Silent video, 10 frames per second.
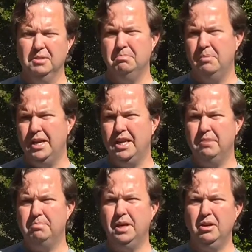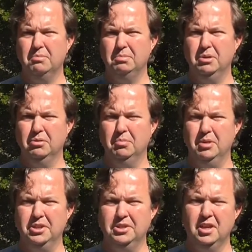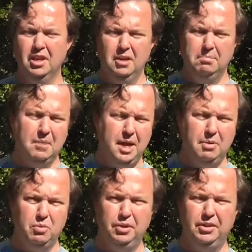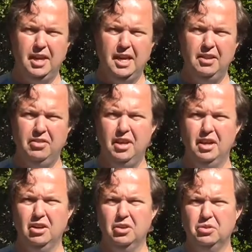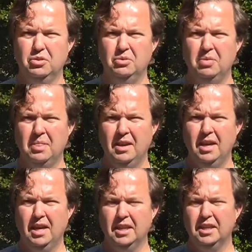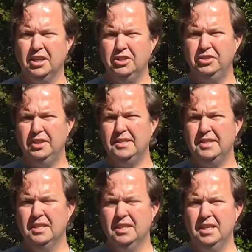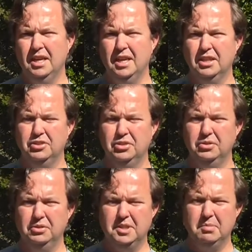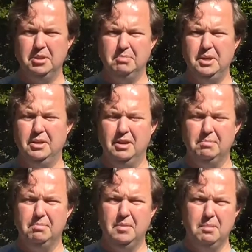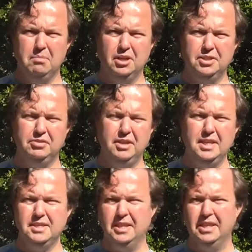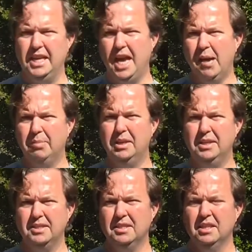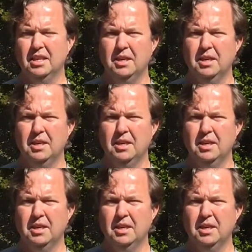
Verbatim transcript: Many had been on pilgrimage, maybe within their local uh, countries, uh, to some of the bigger monasteries and the abbeys